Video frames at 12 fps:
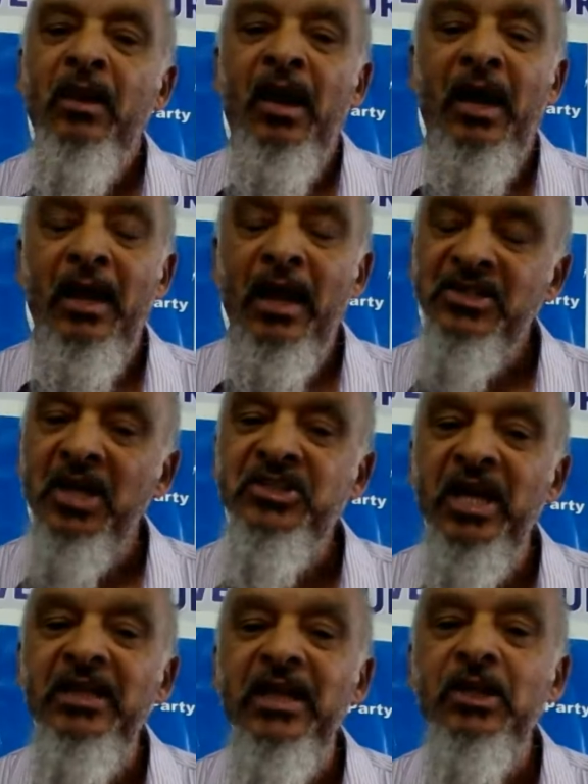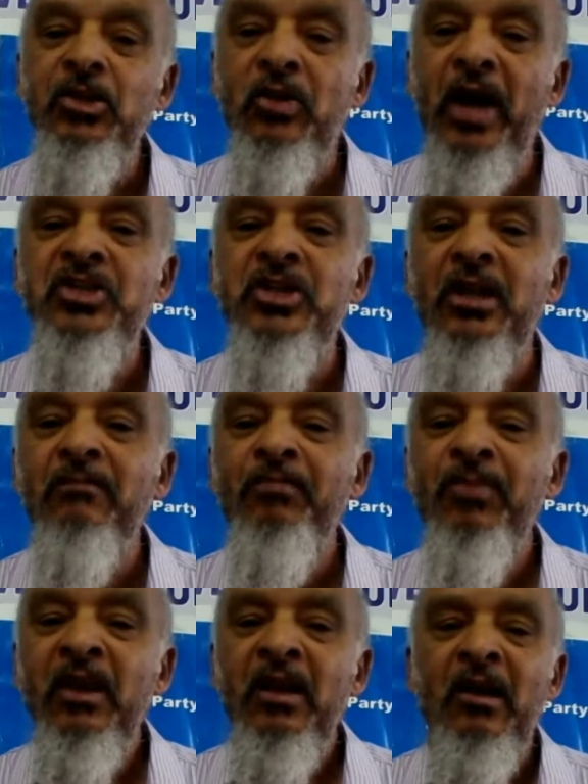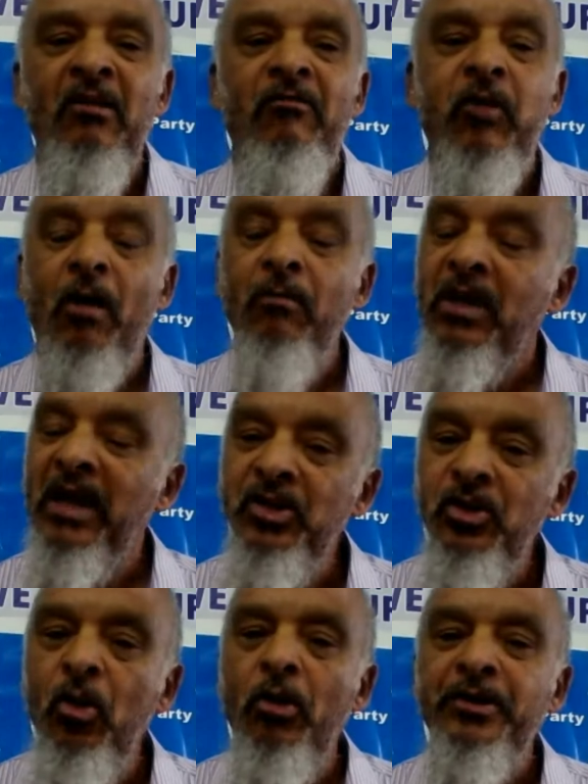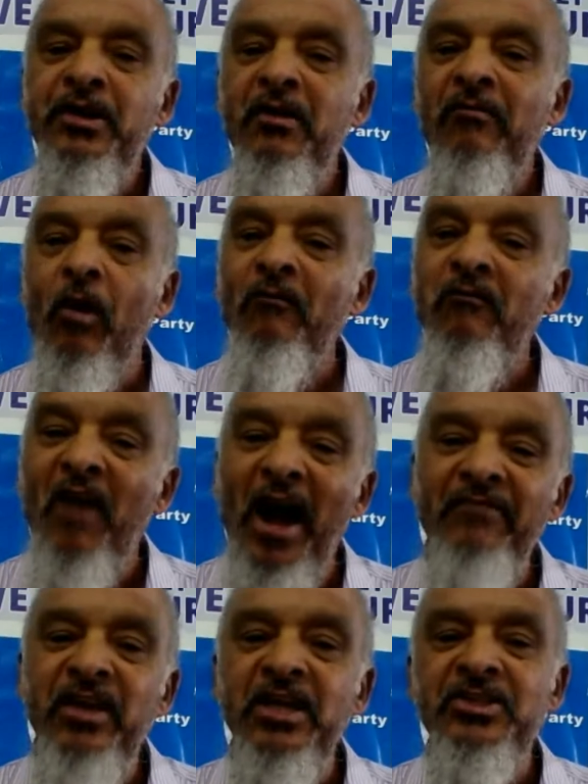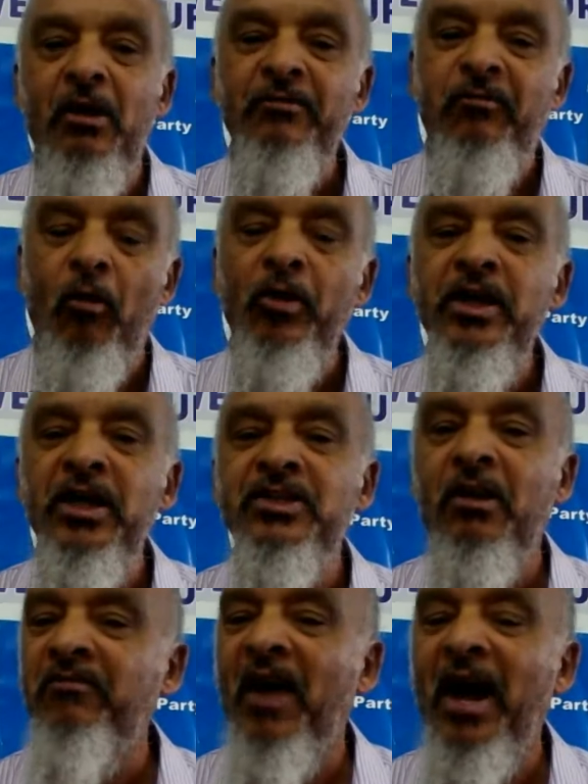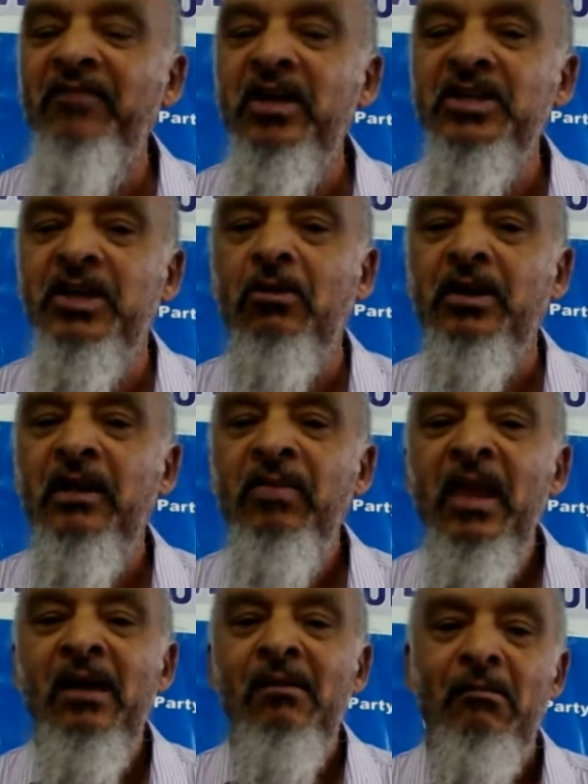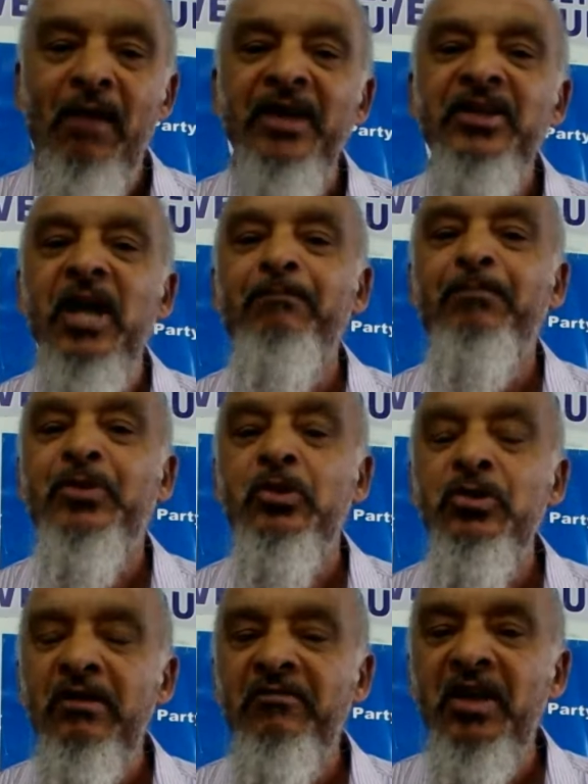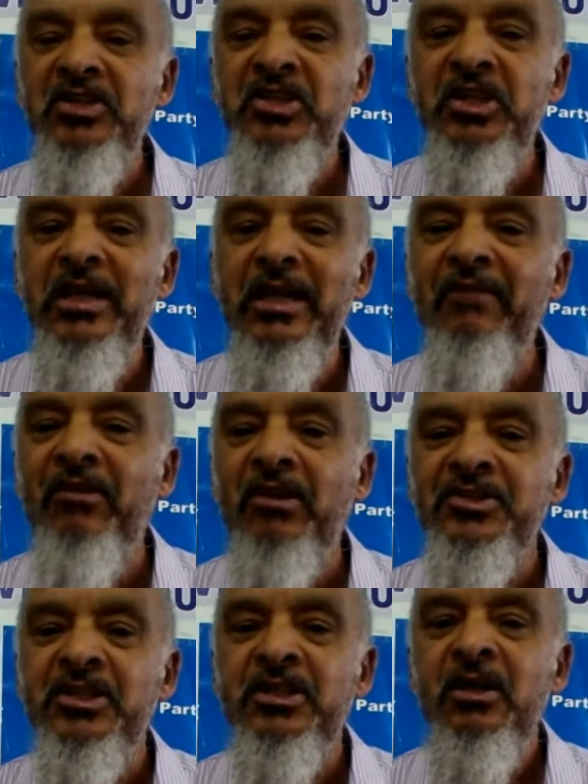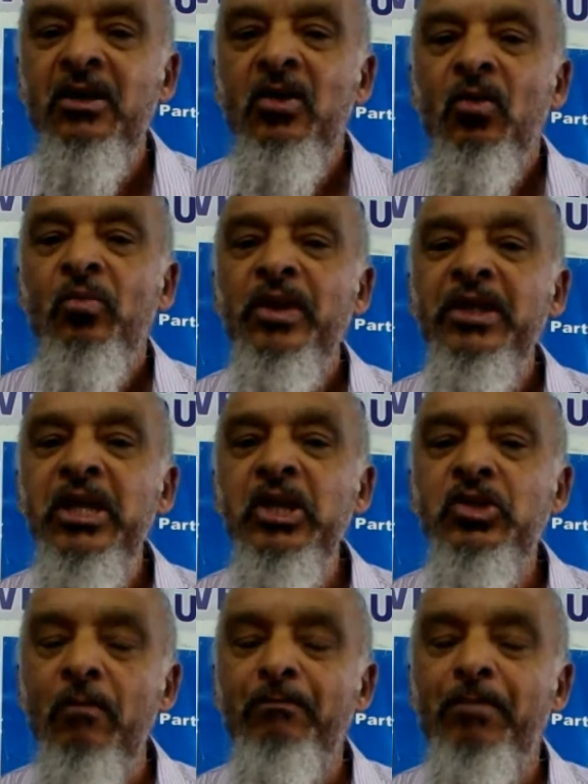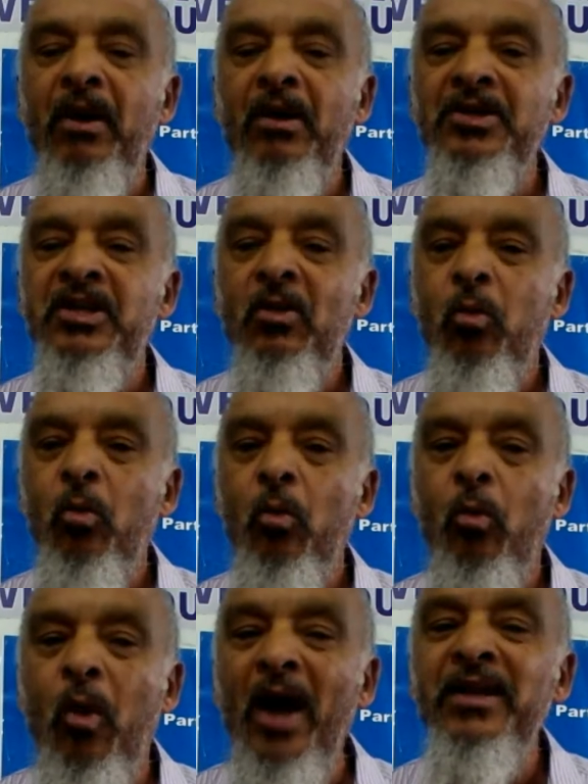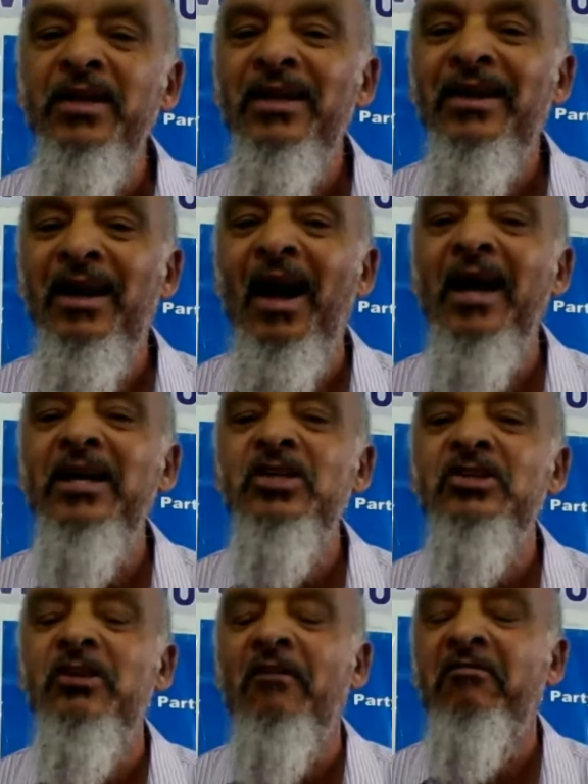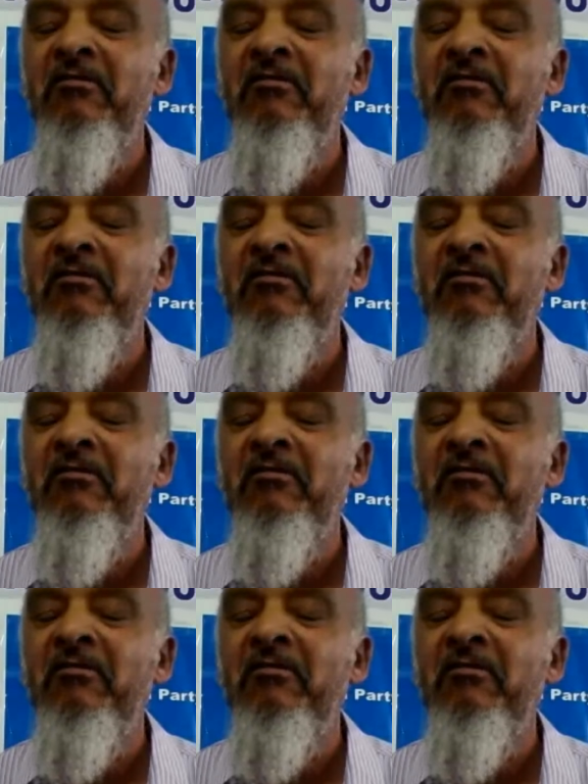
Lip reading: And as I said, education from grade naught, from 5 years old, 4 years old, 5 years old, right up to university levels, we need to build one kind of